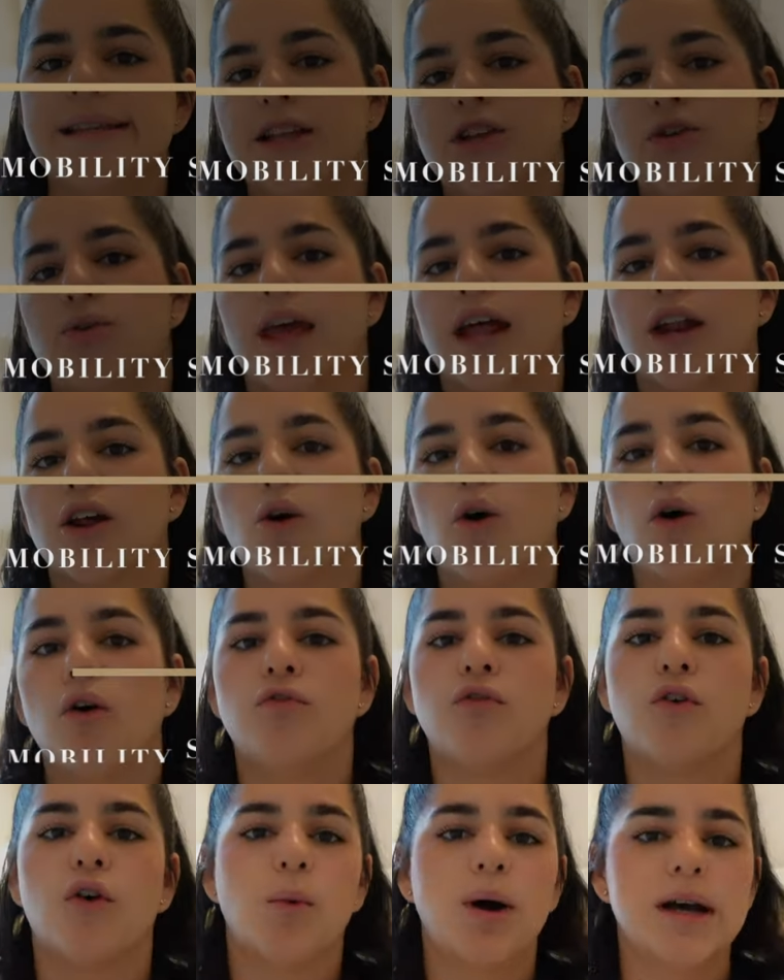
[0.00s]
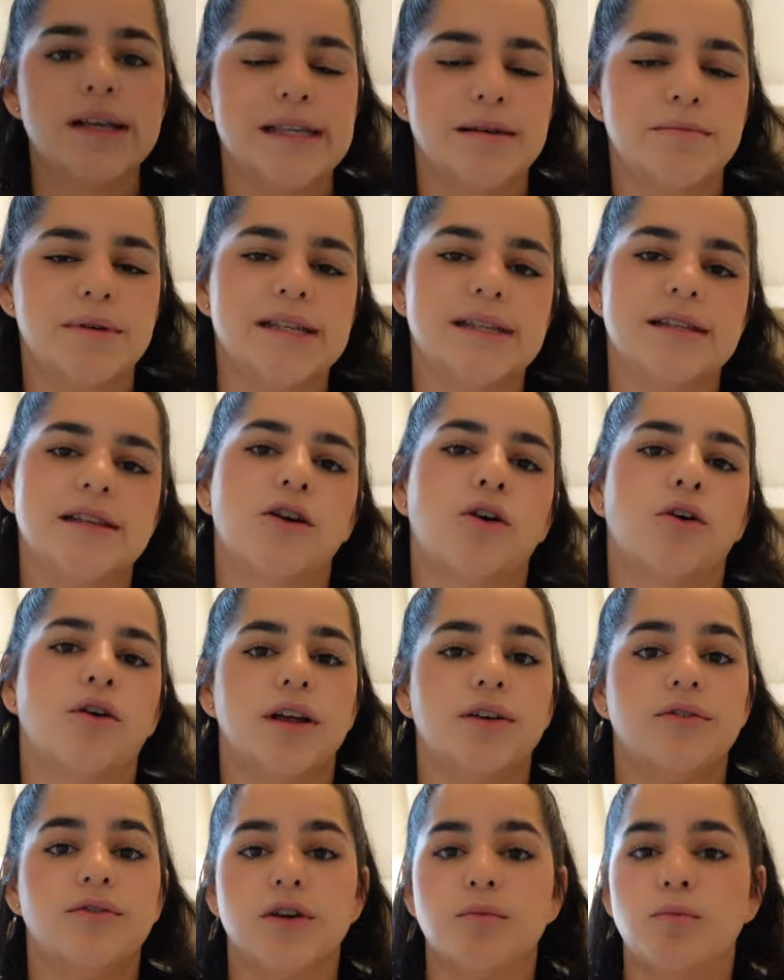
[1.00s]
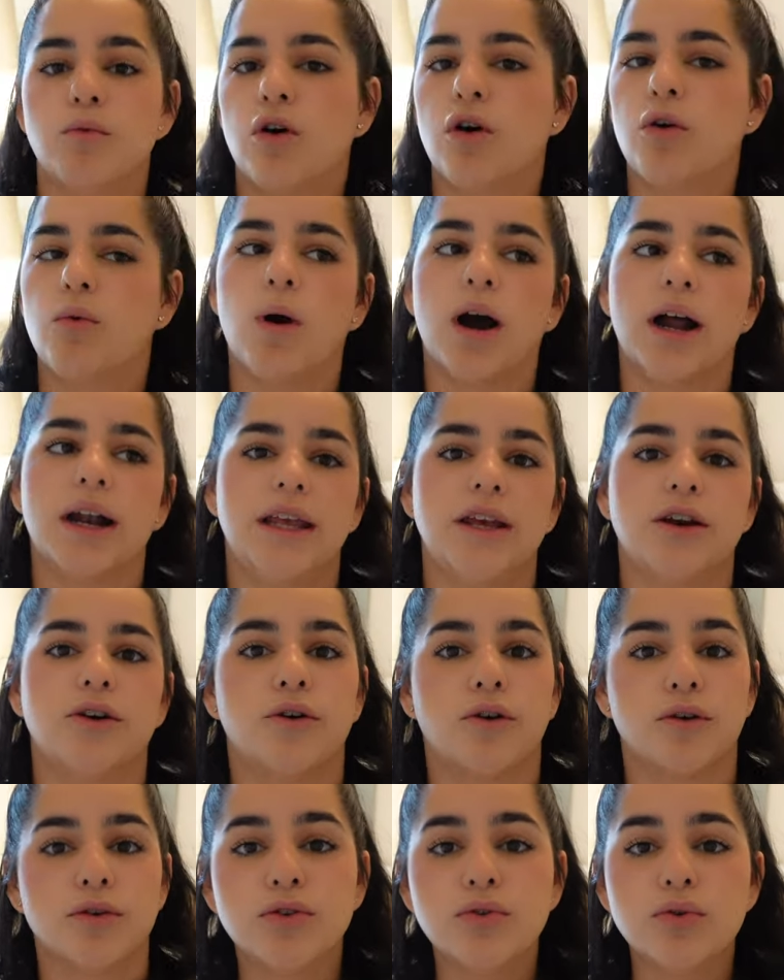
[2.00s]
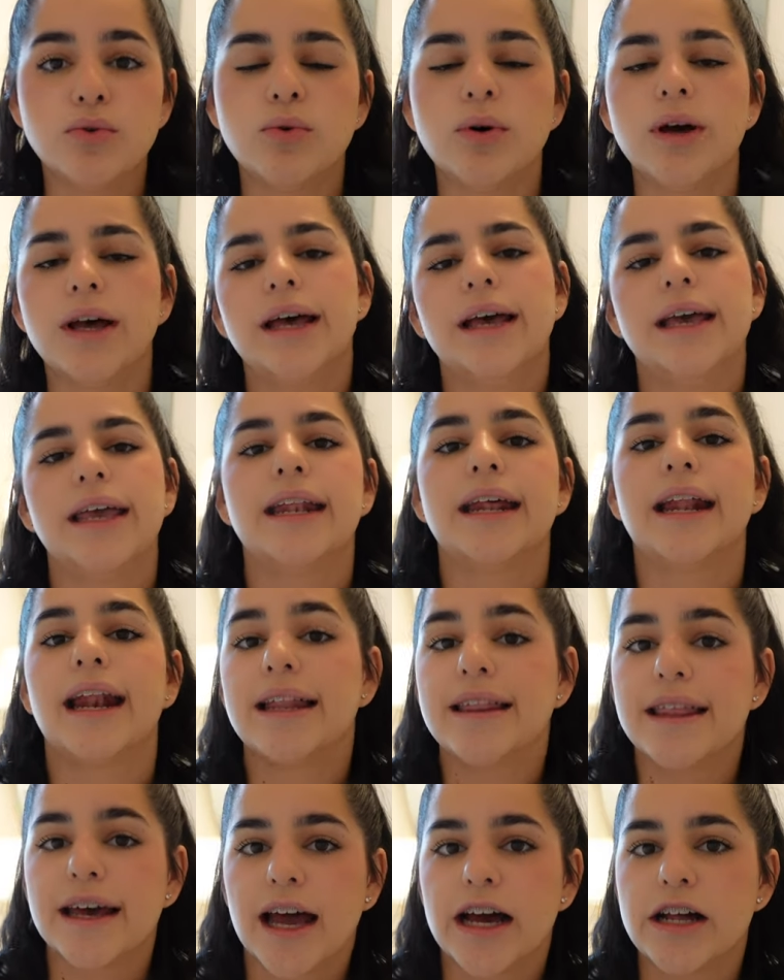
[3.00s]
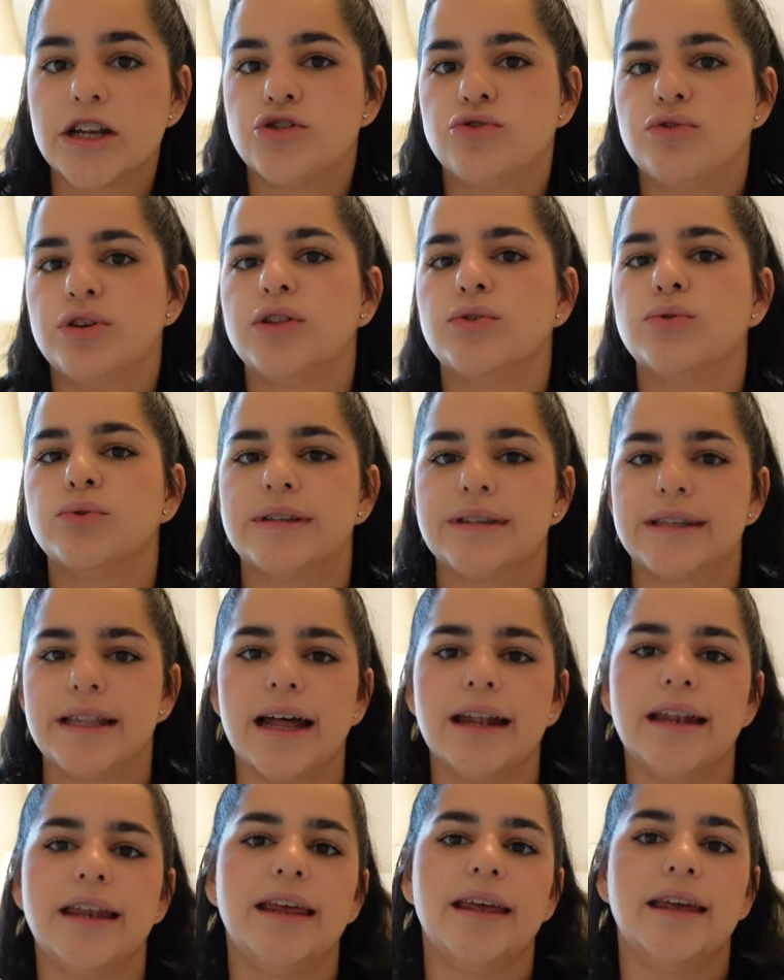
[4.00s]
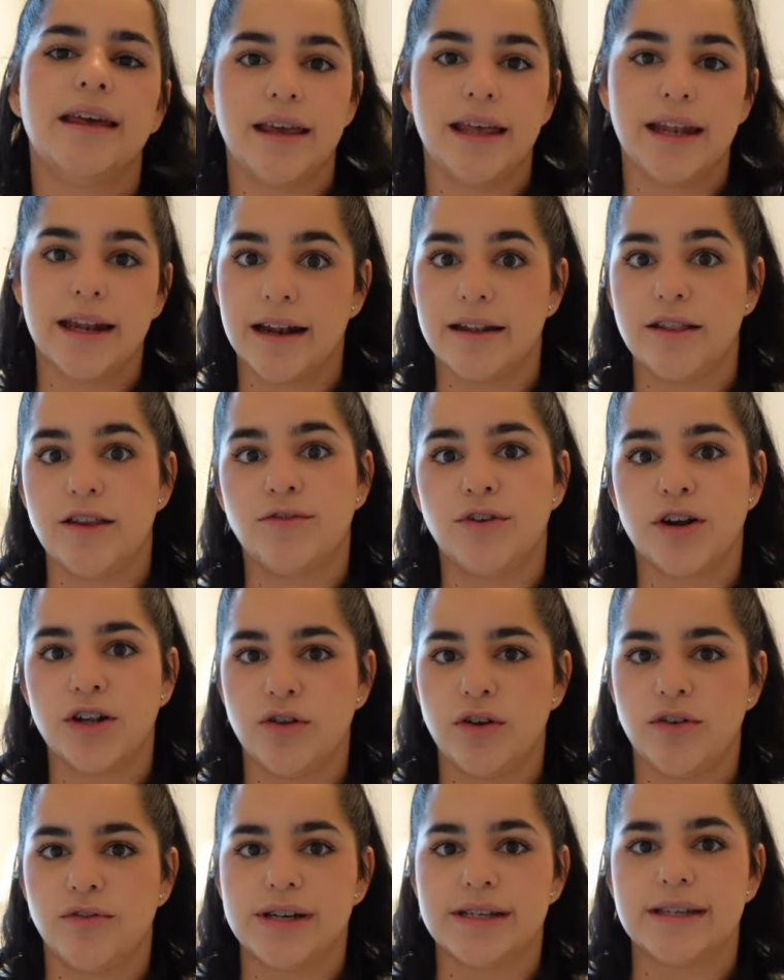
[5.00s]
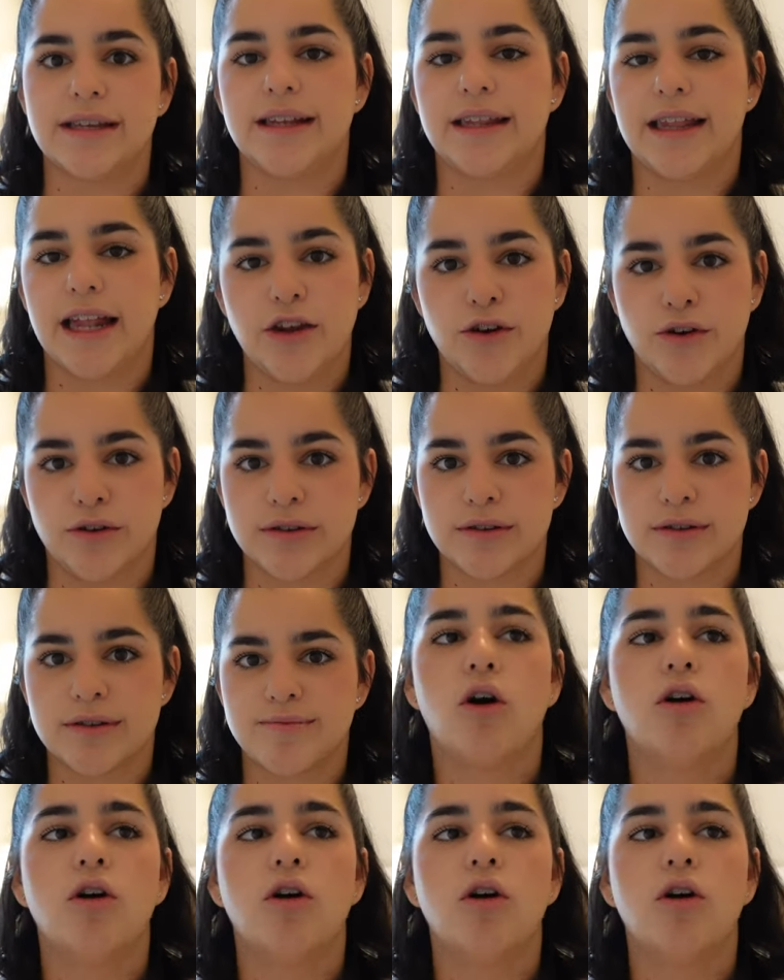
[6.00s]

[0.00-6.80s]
that you can go for one semester or even more, 1 year or two, in another country to study in a different university than yours.